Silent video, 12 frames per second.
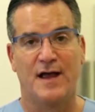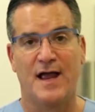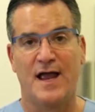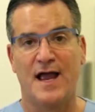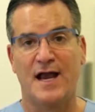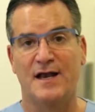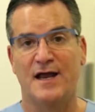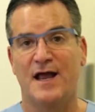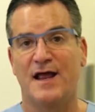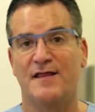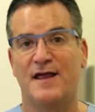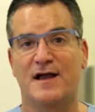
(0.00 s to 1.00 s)
and
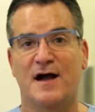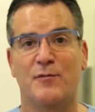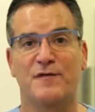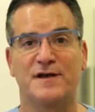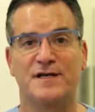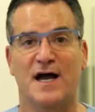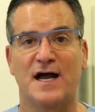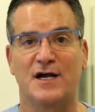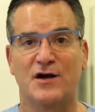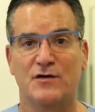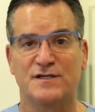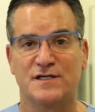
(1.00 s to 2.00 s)
they come with a
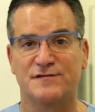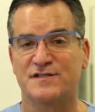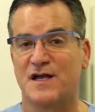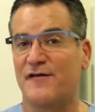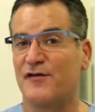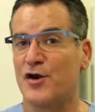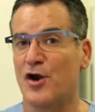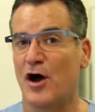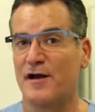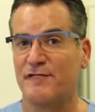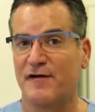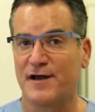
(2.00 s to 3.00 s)
diagnosis of a
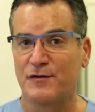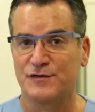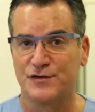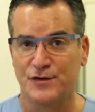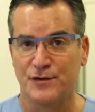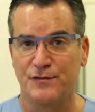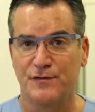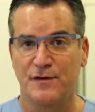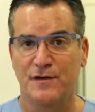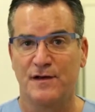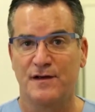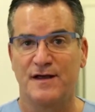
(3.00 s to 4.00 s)
non-vital tooth
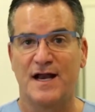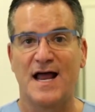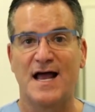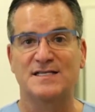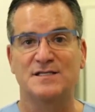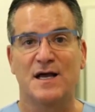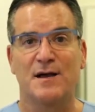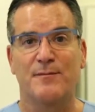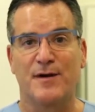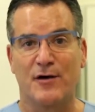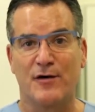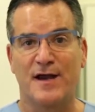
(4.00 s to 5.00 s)
that has
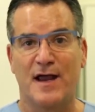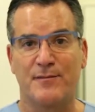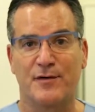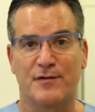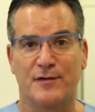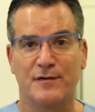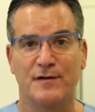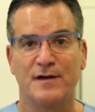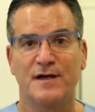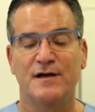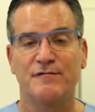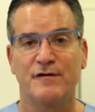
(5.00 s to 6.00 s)
periapical
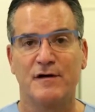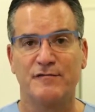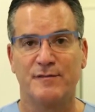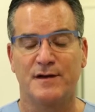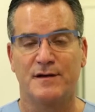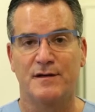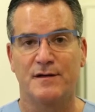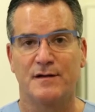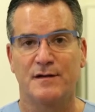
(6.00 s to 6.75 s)
involvement,